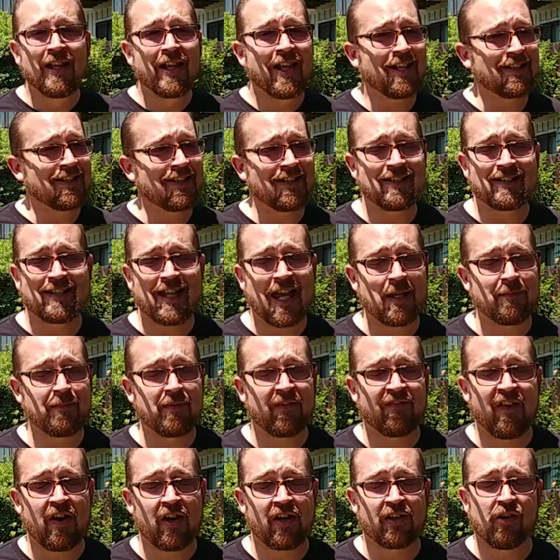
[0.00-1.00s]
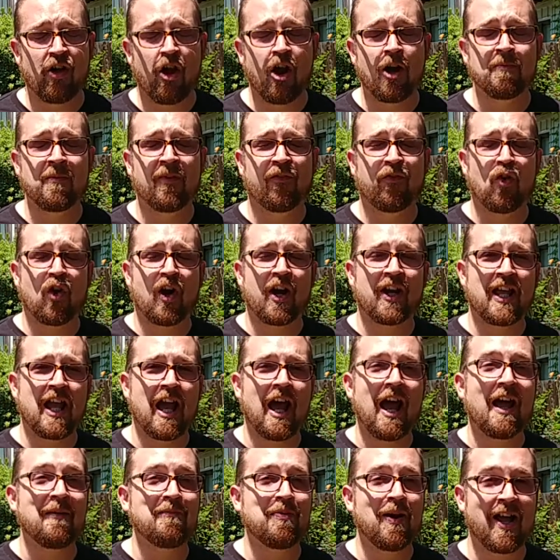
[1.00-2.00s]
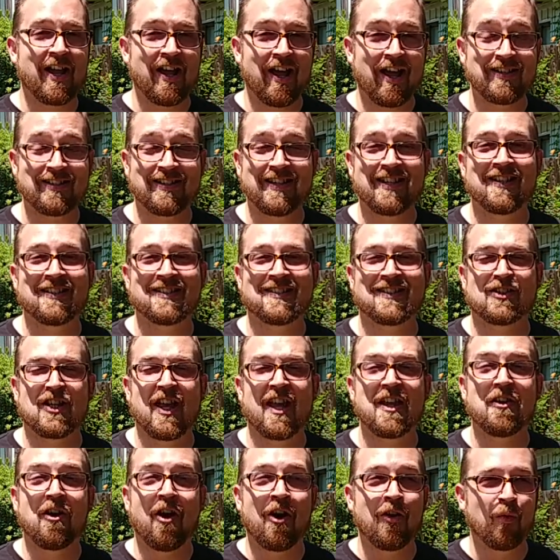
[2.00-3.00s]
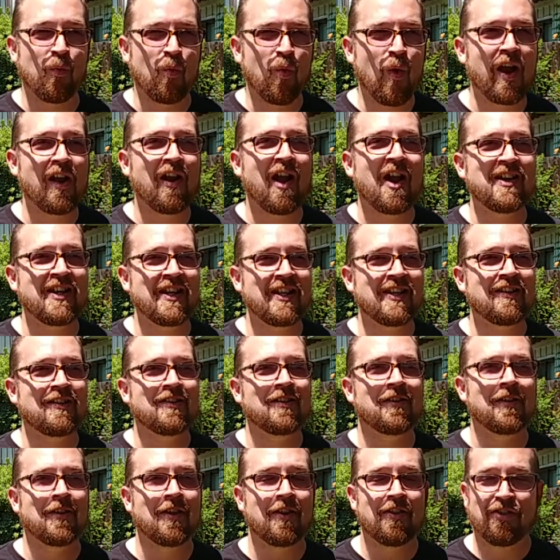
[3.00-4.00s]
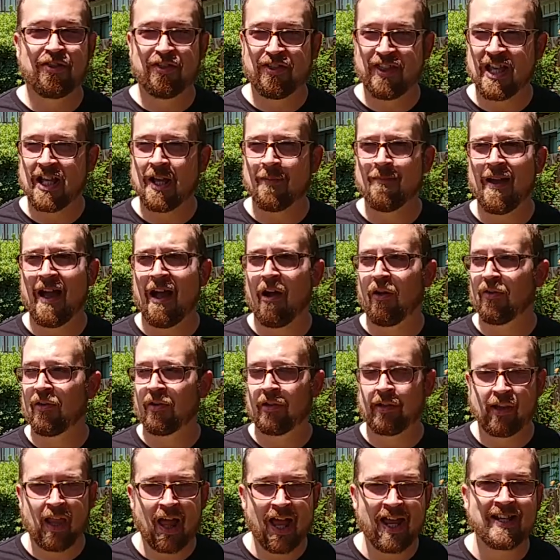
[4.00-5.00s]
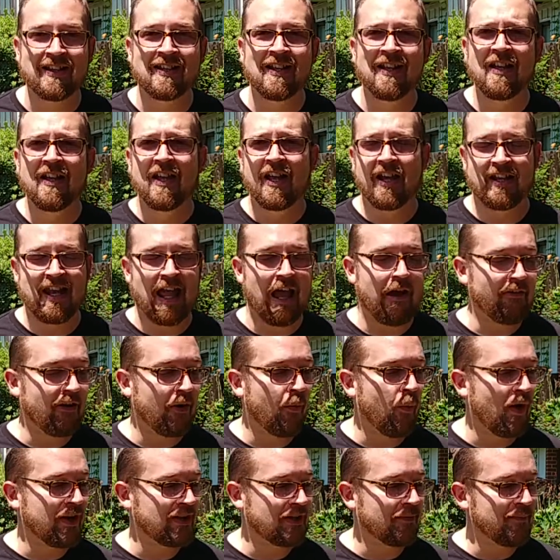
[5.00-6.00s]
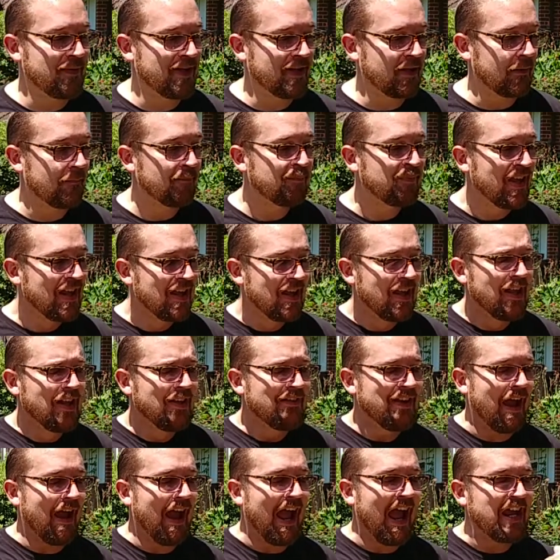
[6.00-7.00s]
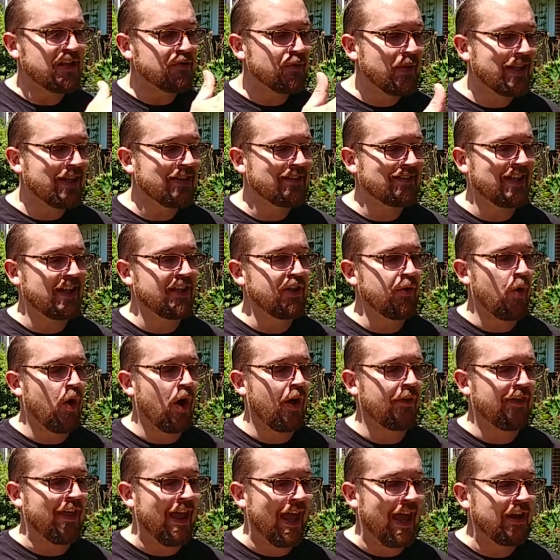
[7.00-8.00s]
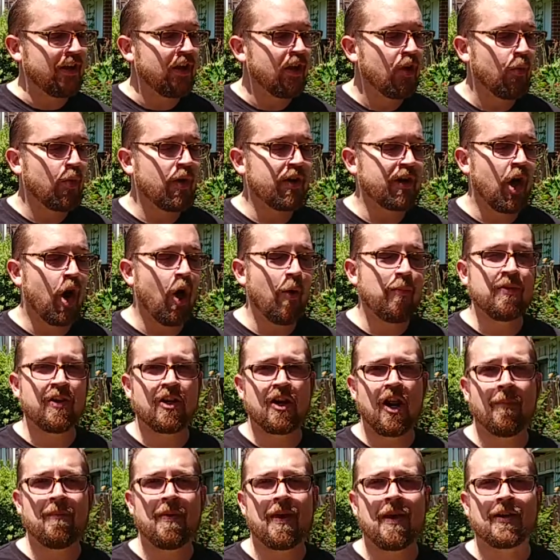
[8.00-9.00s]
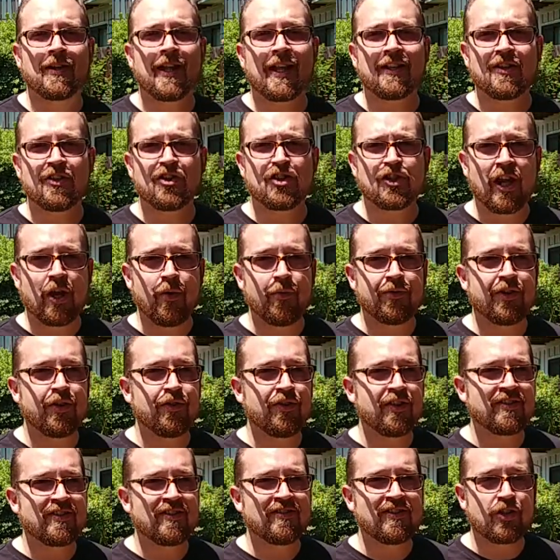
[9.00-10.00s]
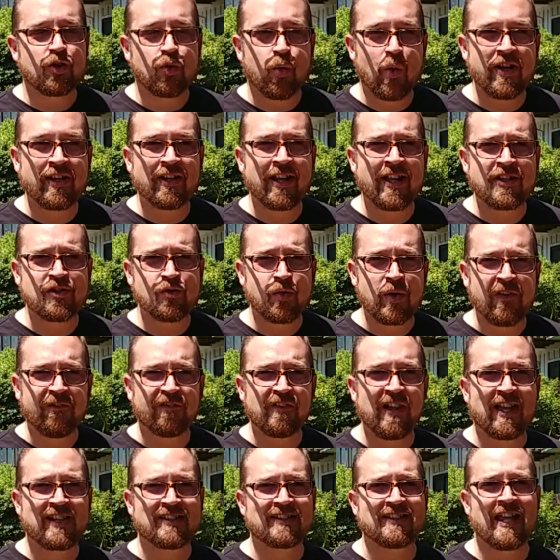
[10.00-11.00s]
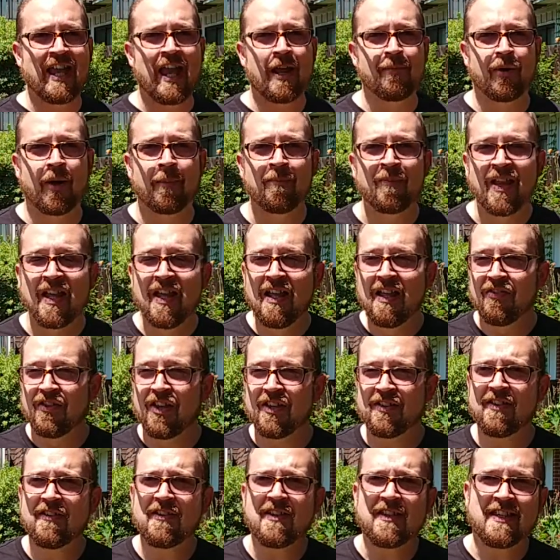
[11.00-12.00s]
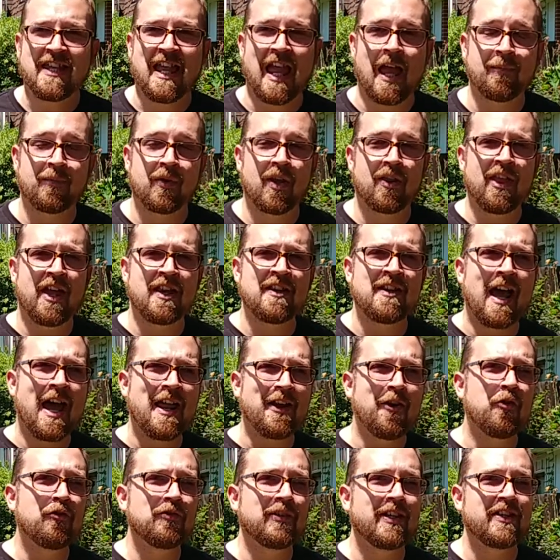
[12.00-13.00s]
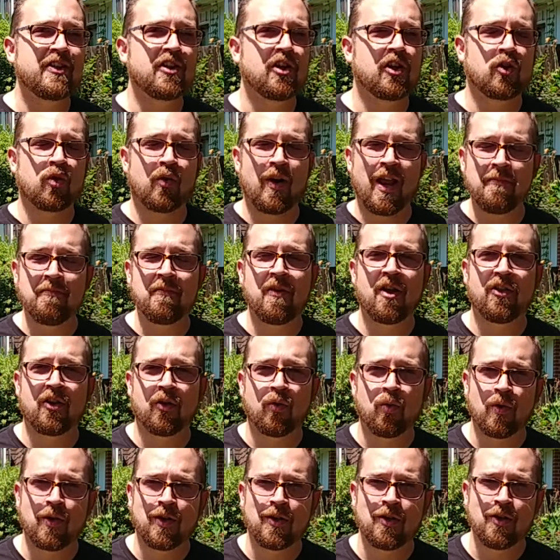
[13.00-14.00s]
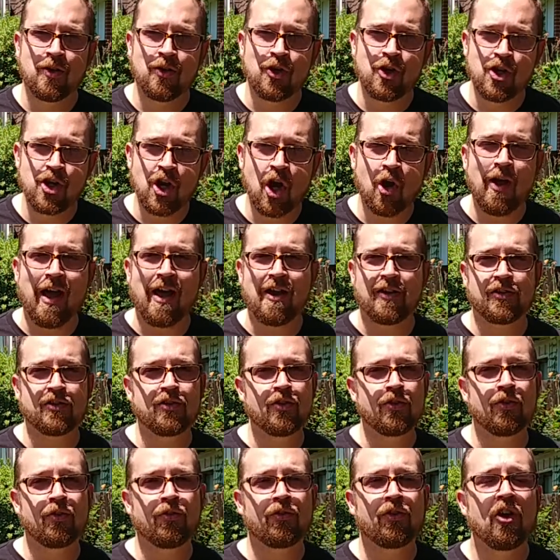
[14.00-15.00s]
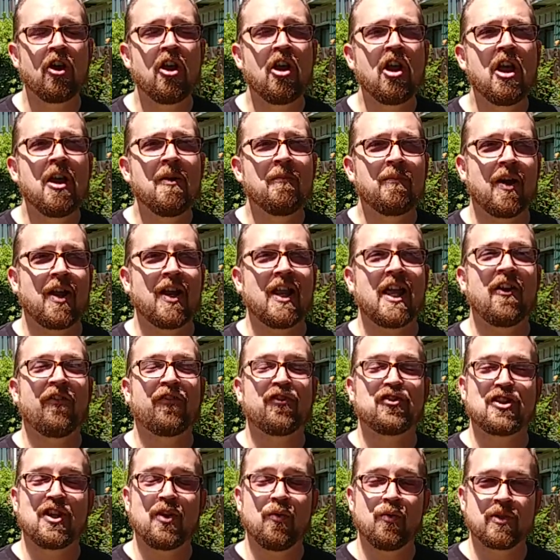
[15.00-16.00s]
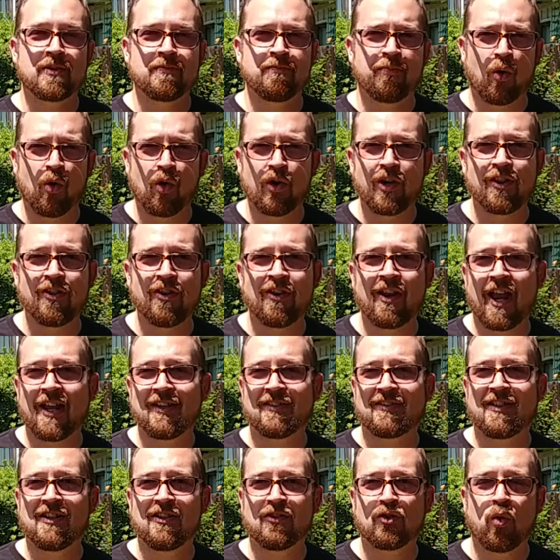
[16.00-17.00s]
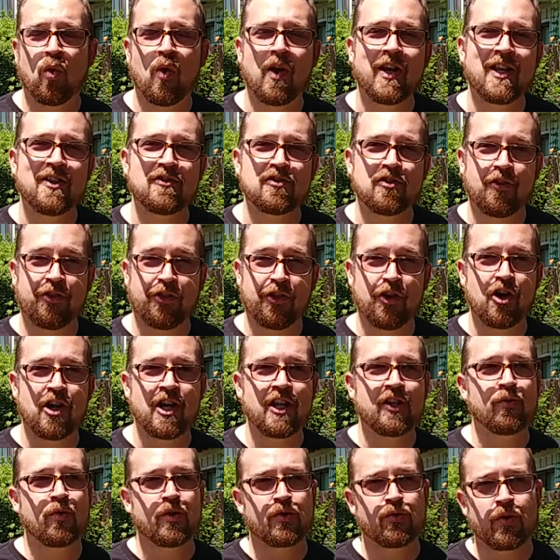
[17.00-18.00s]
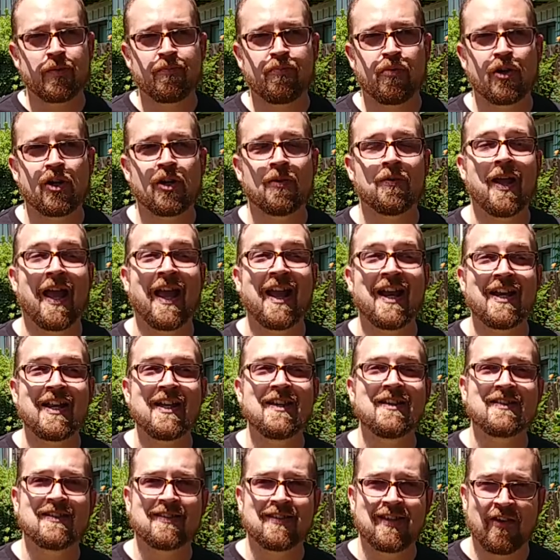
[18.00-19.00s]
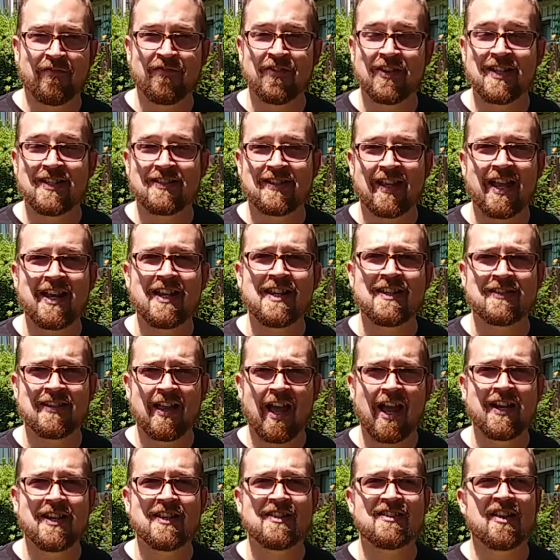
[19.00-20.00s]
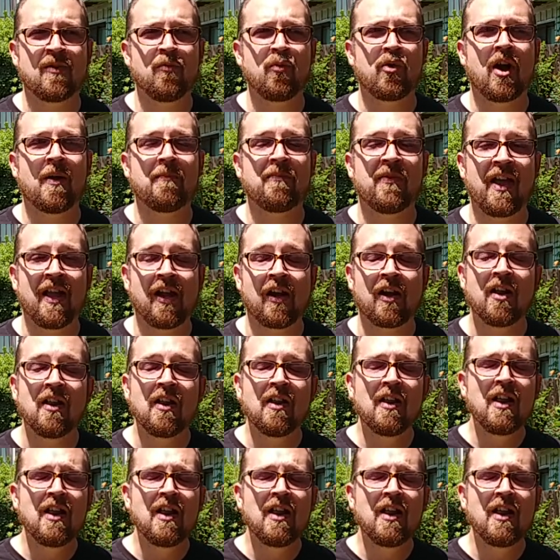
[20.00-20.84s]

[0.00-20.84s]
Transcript: it didn't take me very long before I got my idea set on where I needed to think about light and how I want to meter. Now, as we continue on that, we're going to open it up, and I'd like to share with you, this is a twin lens reflex camera. This is a camera that not only your grandmother would know how to use, but if she was born in the 1920s or 30s, which would put her 80s, 70s, 80s, 90s, somewhere up there,